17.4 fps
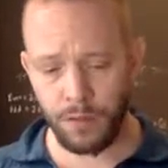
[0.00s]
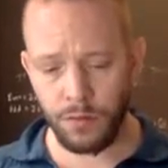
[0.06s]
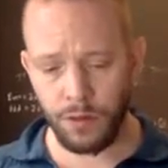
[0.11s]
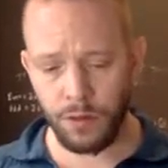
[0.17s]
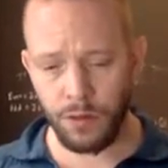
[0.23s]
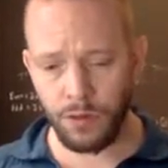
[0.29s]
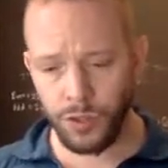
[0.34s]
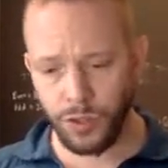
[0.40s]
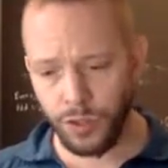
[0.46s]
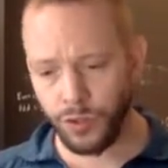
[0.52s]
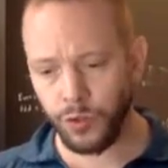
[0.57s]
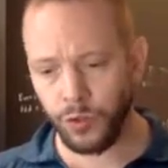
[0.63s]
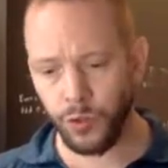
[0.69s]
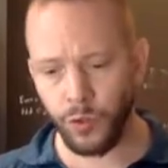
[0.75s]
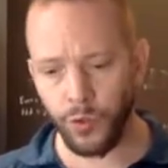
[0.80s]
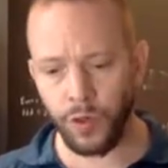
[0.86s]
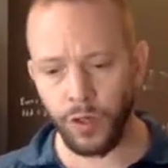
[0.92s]
are
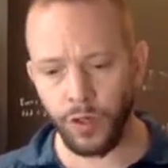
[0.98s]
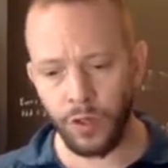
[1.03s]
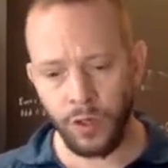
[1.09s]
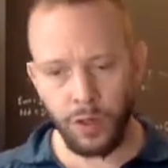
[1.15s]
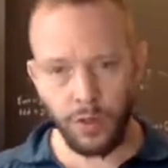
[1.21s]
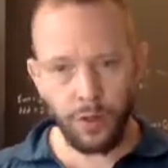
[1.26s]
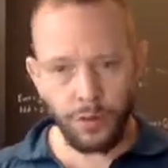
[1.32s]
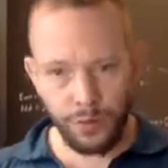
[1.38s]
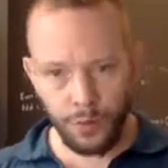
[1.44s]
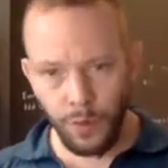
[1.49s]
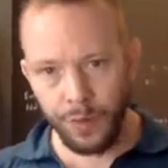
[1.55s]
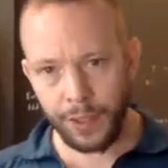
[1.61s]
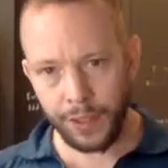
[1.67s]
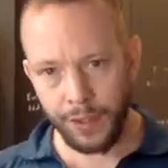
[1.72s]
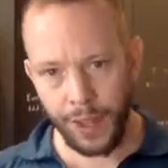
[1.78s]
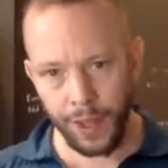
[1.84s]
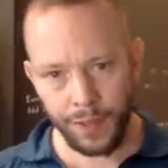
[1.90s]
two
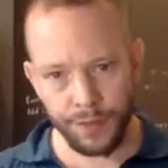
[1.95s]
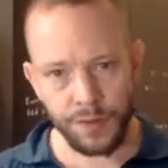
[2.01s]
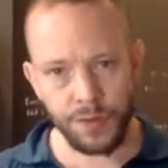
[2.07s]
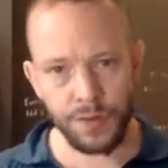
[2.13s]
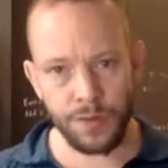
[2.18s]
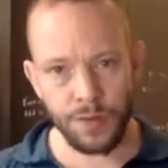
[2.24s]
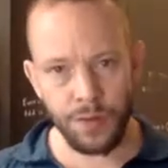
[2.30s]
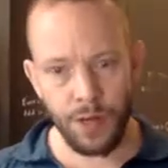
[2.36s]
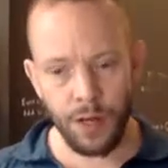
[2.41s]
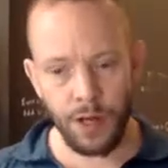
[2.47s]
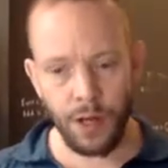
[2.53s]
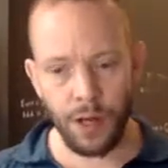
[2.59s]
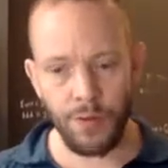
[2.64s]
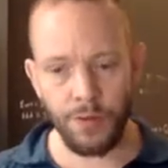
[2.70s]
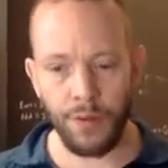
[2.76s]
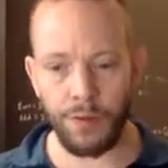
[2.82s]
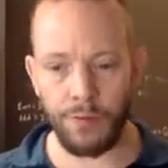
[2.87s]
throwing lanes
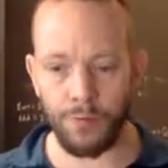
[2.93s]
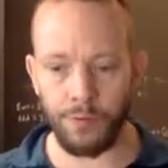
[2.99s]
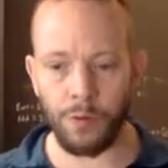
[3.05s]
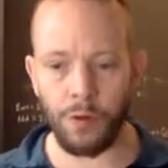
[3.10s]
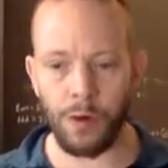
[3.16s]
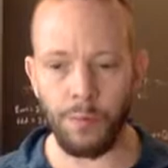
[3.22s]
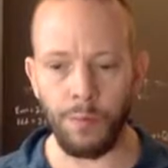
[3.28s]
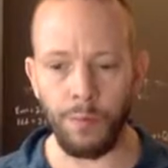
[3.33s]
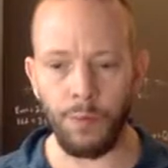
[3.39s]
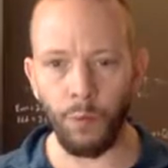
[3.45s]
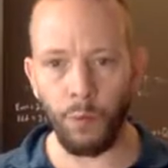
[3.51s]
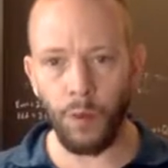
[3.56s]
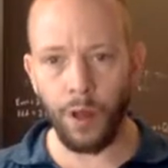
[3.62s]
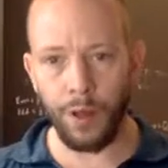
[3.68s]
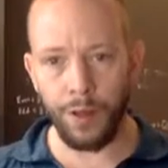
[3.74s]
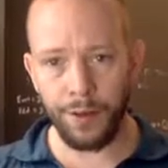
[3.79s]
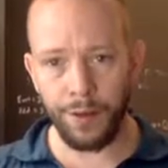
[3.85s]
that form
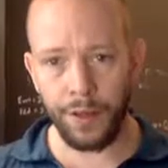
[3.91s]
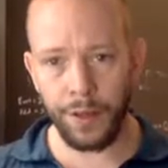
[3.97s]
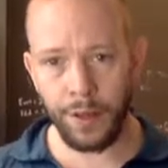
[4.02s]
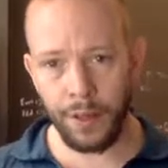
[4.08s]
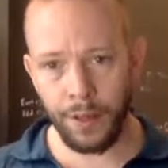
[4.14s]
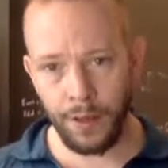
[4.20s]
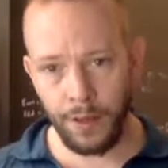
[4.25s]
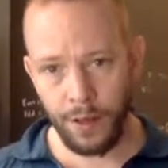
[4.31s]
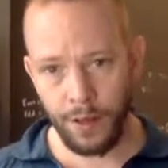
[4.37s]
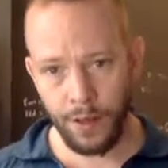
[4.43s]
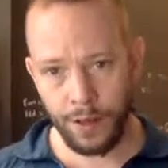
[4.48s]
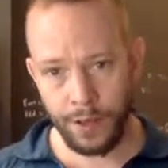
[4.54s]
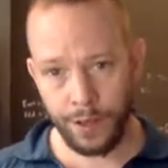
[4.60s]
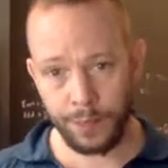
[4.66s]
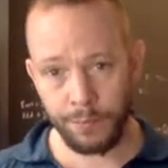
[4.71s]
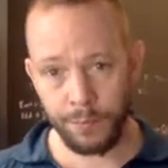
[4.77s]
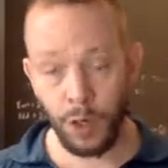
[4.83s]
one
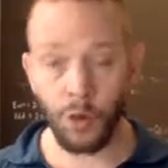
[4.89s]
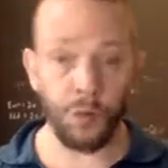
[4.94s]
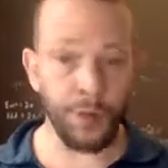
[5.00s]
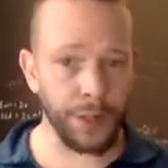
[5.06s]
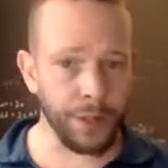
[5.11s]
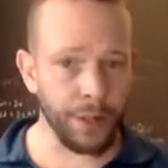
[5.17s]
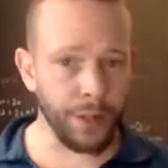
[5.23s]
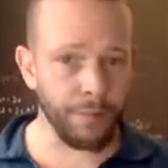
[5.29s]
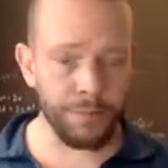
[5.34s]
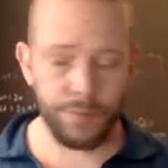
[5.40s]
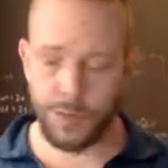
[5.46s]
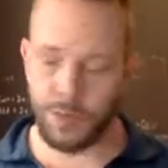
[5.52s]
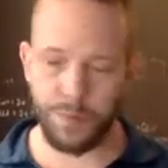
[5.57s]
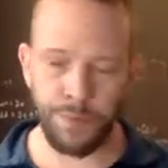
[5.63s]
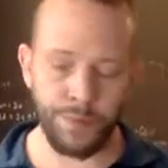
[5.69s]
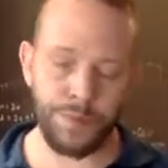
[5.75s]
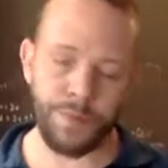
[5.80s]
arena.
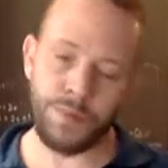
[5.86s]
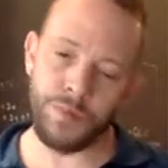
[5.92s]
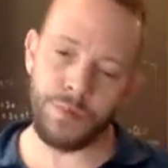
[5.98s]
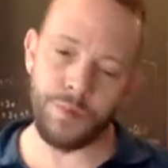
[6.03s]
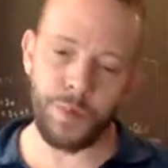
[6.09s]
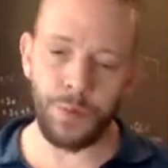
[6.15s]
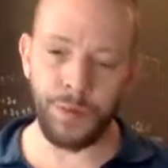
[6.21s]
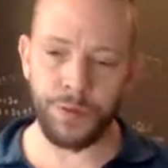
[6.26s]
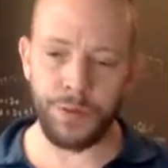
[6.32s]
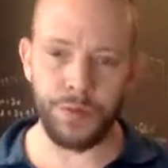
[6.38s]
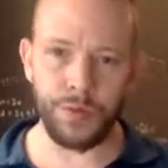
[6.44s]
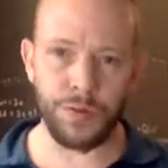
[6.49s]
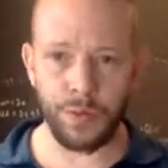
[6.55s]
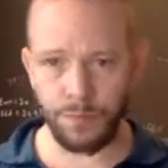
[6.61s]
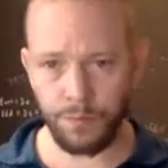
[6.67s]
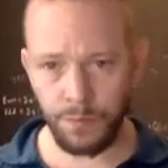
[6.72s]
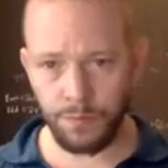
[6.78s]
People use
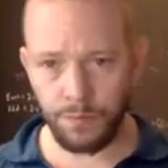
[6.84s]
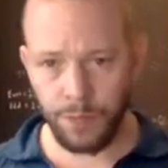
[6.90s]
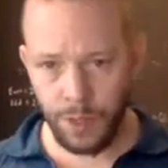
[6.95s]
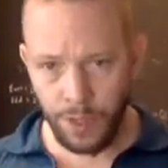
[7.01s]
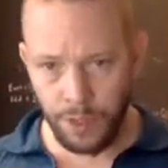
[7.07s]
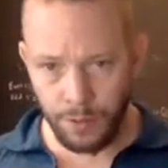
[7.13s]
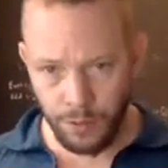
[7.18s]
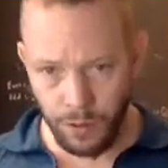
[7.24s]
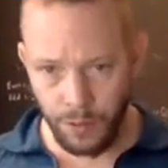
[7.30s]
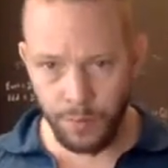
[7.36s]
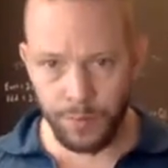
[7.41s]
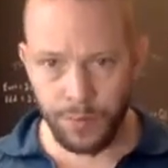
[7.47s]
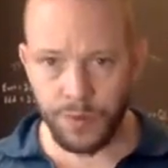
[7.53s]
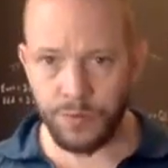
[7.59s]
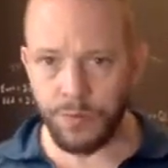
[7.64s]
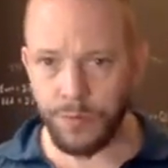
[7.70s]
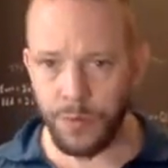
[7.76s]
different
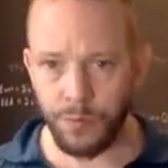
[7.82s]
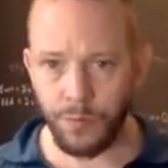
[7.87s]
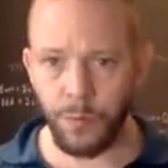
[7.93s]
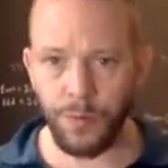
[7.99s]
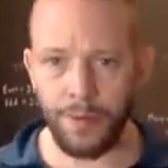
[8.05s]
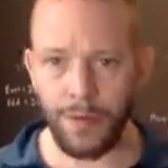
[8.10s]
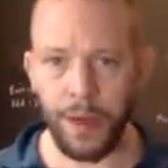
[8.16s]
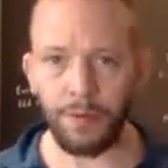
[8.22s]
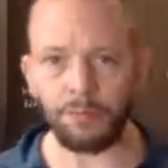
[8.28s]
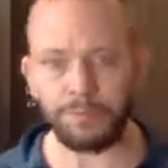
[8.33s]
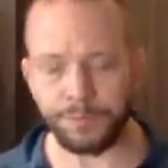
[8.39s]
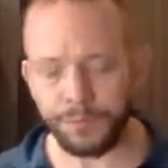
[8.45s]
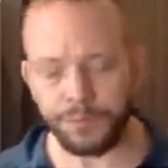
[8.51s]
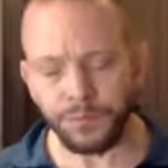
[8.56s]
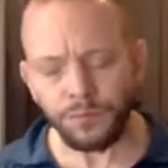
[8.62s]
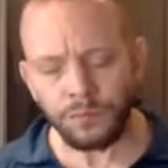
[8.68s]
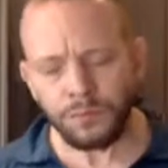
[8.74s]
terms for that
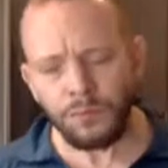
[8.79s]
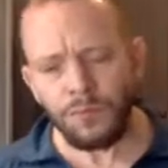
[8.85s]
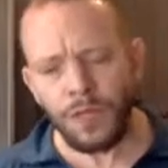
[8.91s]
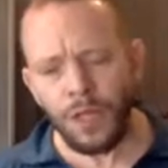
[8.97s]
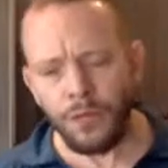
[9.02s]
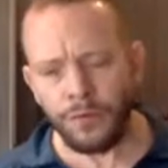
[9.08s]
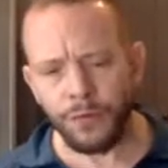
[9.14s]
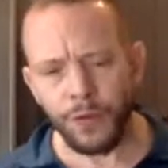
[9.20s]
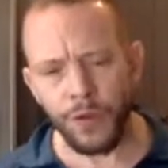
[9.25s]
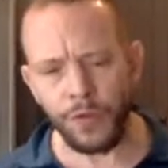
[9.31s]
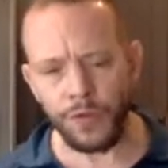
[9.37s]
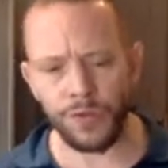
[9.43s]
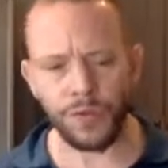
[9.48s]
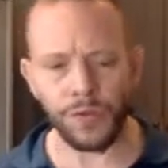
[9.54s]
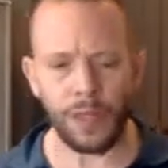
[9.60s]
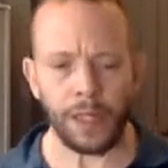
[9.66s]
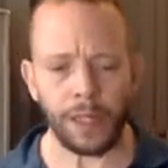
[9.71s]
for
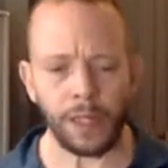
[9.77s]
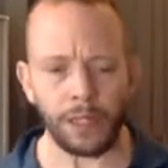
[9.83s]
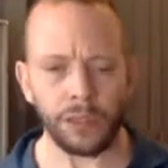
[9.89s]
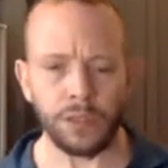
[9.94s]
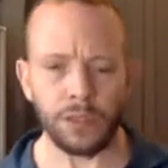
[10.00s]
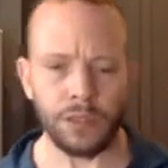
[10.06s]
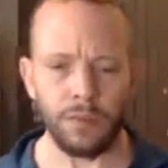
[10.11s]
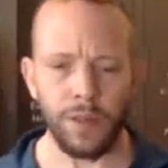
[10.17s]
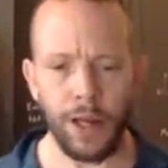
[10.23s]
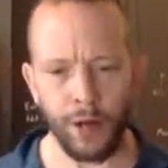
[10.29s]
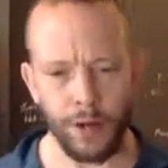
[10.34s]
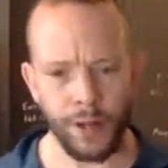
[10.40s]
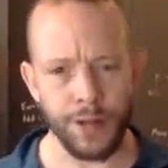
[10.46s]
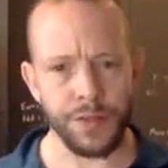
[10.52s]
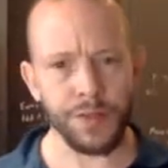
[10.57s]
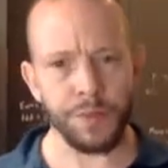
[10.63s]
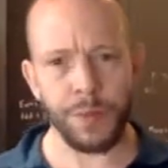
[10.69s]
those
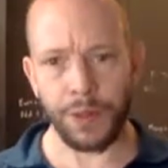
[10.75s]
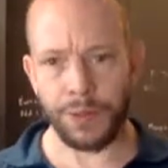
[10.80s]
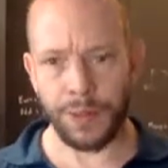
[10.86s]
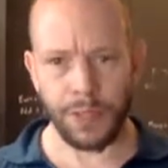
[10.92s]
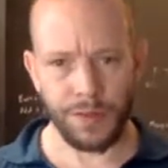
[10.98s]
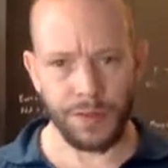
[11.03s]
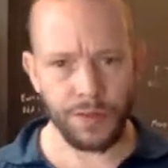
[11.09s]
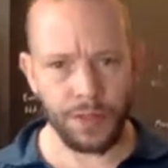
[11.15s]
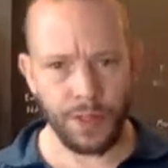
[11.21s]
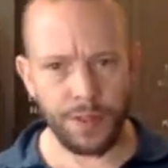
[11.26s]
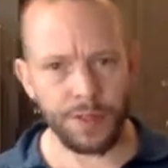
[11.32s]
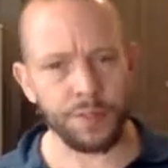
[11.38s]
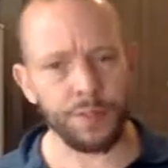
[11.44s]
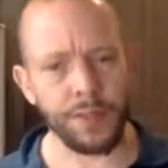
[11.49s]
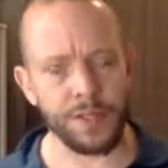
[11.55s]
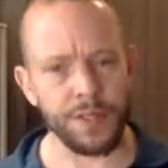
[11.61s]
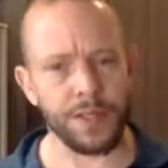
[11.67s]
areas, but that's
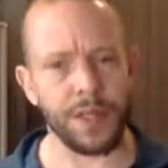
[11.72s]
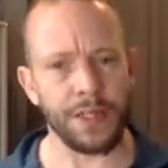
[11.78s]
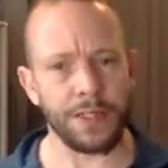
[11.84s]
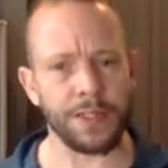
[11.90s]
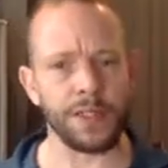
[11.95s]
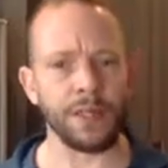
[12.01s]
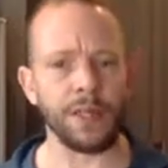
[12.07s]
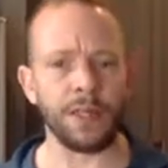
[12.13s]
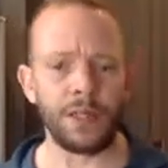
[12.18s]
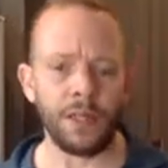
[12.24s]
the basic idea.